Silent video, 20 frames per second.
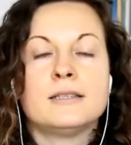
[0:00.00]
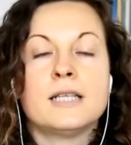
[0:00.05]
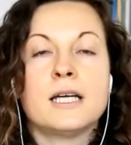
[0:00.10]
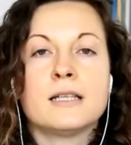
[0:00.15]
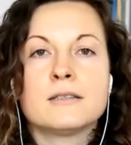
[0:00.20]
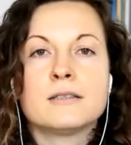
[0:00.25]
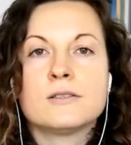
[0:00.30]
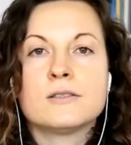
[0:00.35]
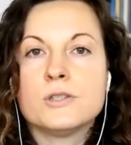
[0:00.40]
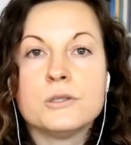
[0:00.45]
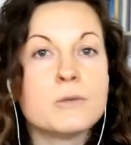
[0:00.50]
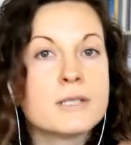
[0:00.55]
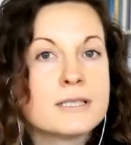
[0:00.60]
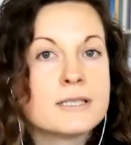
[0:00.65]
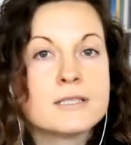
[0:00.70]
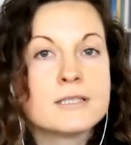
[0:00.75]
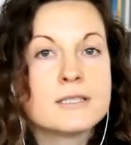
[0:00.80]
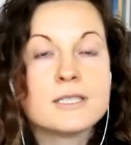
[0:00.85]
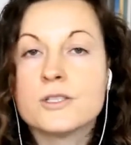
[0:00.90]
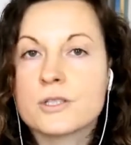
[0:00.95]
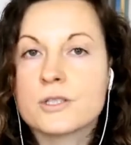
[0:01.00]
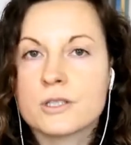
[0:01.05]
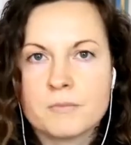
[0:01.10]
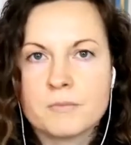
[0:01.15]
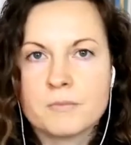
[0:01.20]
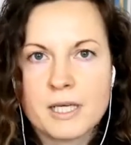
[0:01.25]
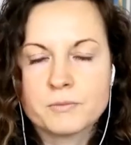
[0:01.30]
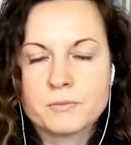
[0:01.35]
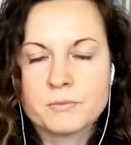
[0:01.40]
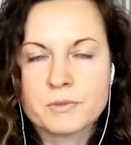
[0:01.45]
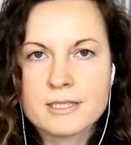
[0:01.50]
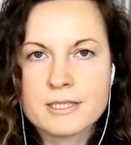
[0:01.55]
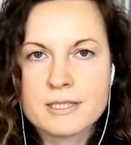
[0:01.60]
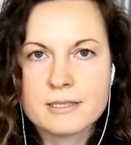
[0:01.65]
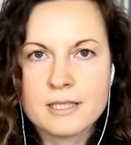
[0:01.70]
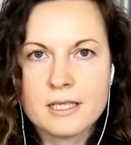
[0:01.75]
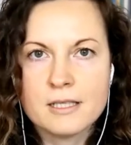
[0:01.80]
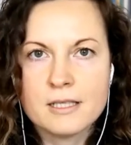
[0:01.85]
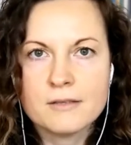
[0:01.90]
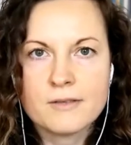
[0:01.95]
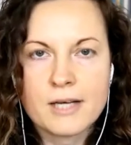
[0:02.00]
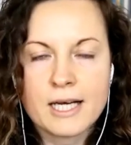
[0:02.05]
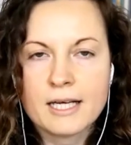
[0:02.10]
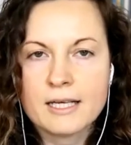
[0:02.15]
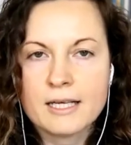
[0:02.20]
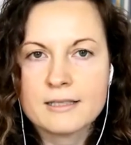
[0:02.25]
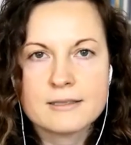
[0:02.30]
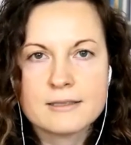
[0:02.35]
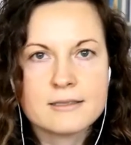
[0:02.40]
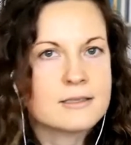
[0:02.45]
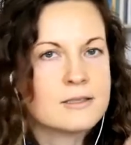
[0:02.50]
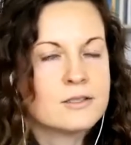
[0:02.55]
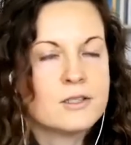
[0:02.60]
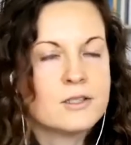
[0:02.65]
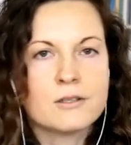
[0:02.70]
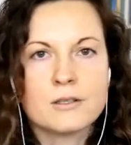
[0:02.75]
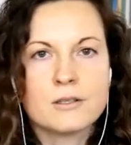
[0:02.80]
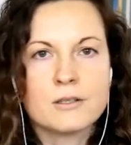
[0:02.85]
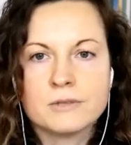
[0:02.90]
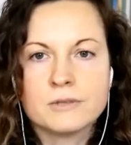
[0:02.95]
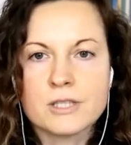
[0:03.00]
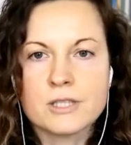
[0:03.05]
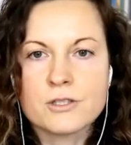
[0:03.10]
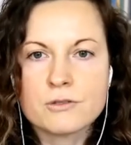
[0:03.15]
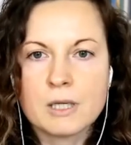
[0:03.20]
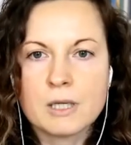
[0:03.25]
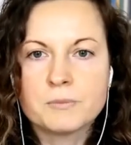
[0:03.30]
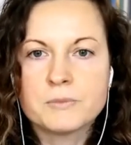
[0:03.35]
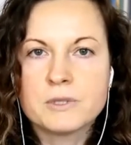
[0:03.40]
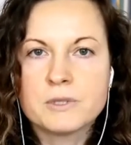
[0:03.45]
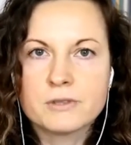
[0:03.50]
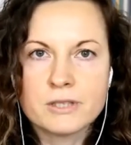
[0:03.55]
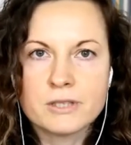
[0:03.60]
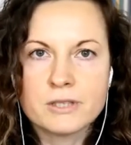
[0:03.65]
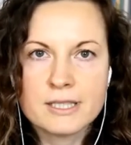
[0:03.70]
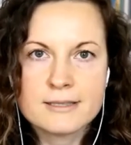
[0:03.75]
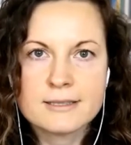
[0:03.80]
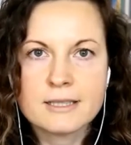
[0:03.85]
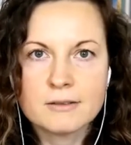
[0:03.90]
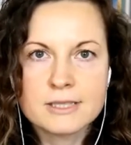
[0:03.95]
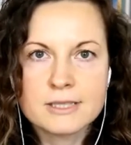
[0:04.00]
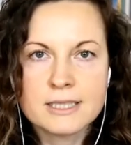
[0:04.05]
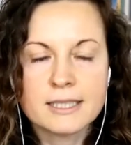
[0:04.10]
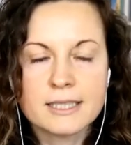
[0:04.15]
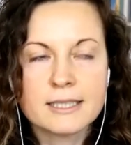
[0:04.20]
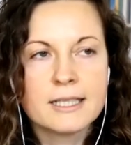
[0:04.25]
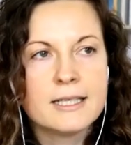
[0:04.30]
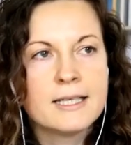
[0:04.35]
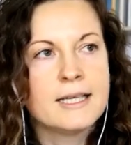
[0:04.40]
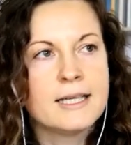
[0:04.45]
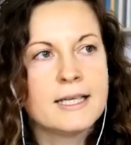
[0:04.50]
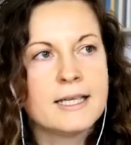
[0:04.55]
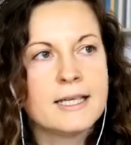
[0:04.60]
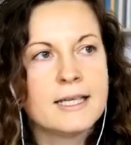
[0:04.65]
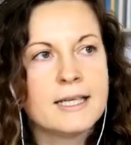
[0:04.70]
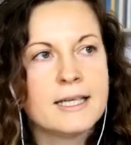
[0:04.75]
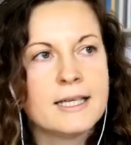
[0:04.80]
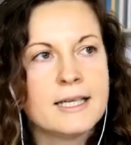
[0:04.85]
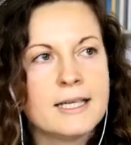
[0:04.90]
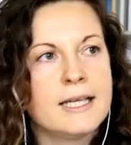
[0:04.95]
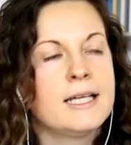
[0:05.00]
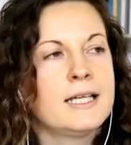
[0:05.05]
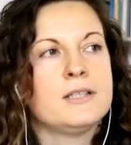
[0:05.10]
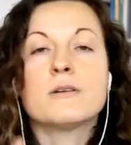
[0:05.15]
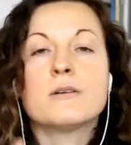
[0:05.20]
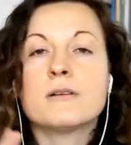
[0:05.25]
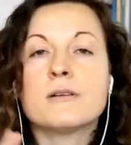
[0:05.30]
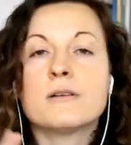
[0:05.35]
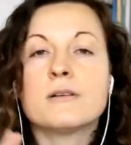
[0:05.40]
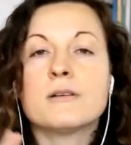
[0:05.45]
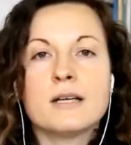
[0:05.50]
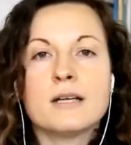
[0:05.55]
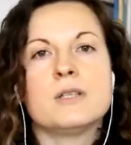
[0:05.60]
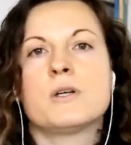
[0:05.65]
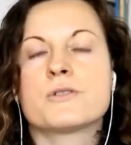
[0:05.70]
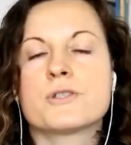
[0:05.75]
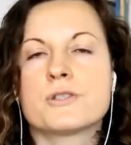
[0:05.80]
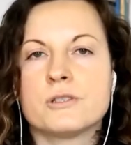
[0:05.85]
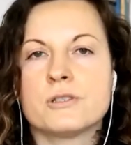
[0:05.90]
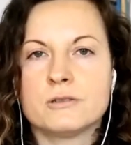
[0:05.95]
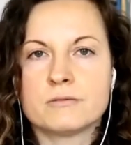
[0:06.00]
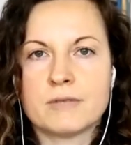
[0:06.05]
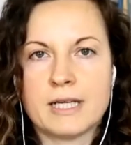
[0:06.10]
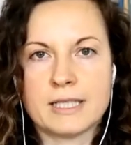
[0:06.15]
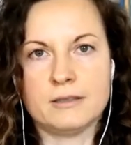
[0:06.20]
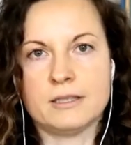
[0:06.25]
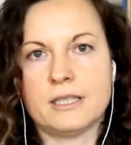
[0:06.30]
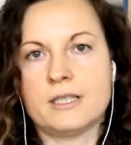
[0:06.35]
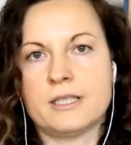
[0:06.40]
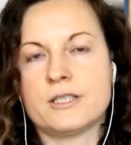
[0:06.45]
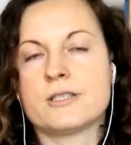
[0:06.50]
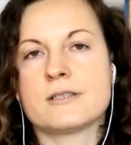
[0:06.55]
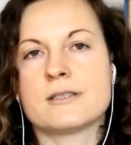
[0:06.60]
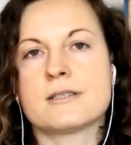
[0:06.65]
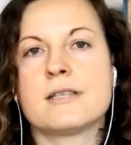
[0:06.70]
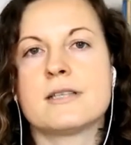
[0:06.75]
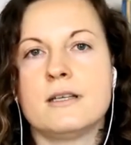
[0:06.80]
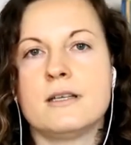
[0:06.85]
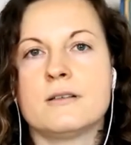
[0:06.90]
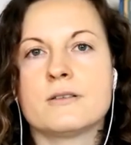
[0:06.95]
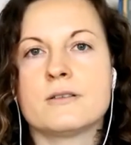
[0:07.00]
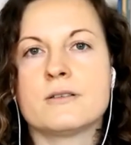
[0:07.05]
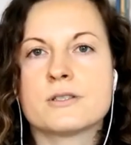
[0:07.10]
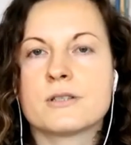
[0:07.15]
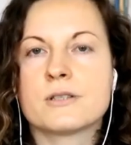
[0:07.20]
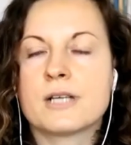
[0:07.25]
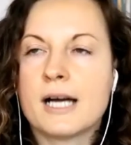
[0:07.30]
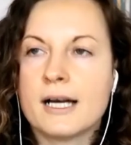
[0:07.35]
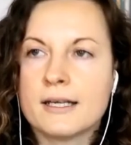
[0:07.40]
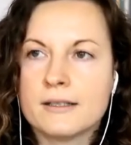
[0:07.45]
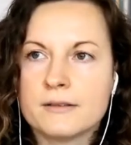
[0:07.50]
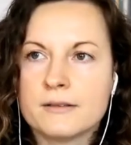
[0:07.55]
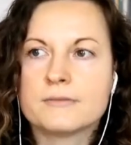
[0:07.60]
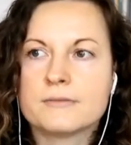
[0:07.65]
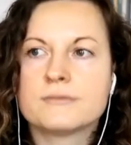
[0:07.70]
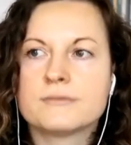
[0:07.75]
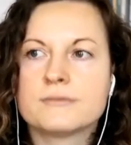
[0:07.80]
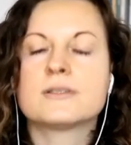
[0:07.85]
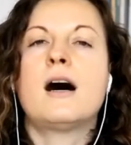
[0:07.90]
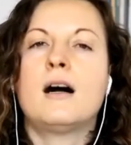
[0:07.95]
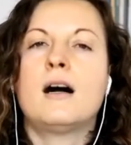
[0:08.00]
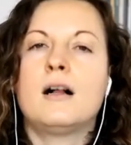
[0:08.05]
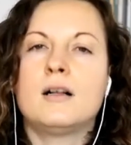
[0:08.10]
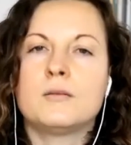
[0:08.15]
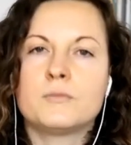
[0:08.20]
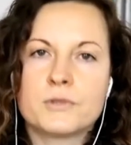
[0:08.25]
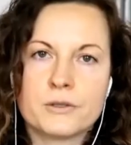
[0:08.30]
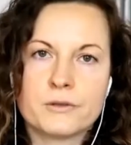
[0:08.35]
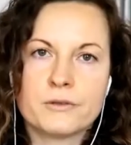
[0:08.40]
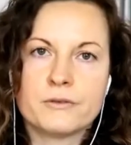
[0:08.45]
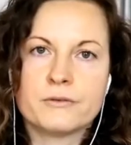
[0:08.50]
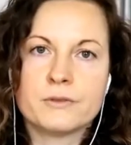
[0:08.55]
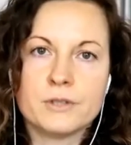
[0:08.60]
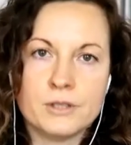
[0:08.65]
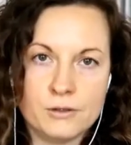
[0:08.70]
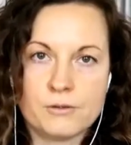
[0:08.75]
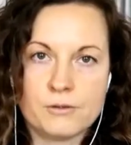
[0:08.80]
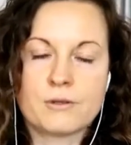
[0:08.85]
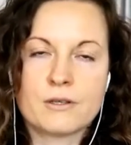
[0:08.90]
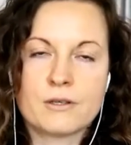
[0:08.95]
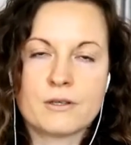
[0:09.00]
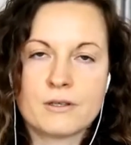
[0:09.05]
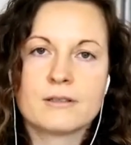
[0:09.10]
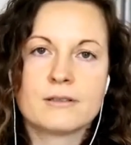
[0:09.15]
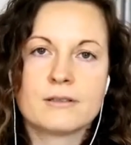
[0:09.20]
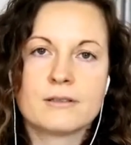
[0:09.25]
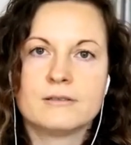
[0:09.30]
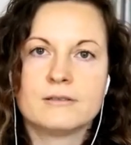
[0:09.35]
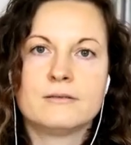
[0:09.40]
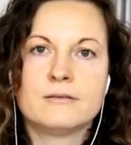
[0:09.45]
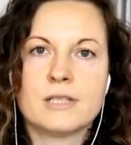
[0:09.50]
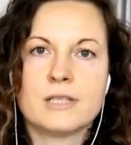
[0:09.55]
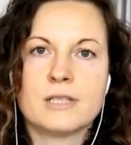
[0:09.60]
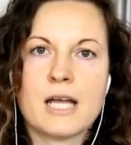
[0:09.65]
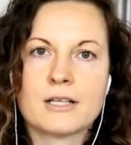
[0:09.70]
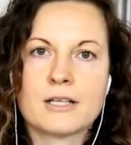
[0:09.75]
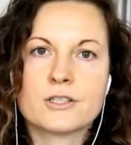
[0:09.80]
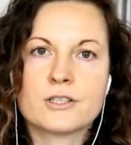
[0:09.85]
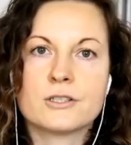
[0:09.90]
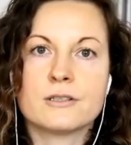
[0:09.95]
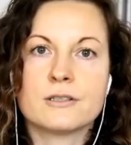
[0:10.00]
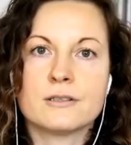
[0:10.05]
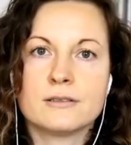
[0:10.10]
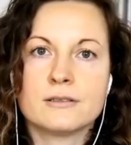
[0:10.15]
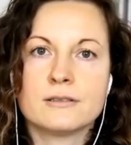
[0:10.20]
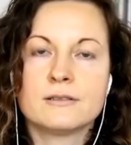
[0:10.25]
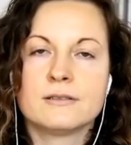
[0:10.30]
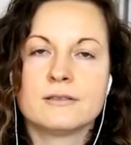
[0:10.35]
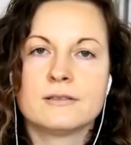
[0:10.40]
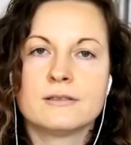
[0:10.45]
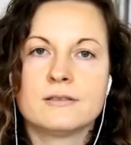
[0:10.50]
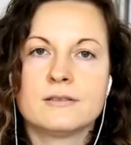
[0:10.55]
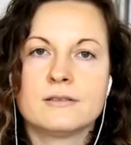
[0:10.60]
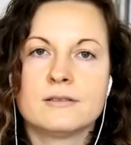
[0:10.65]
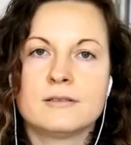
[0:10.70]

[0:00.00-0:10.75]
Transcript: uh, that you as a teacher might perceive as you know disruptive or insulting you don't have the emotional regulation skills to kind of calm your reaction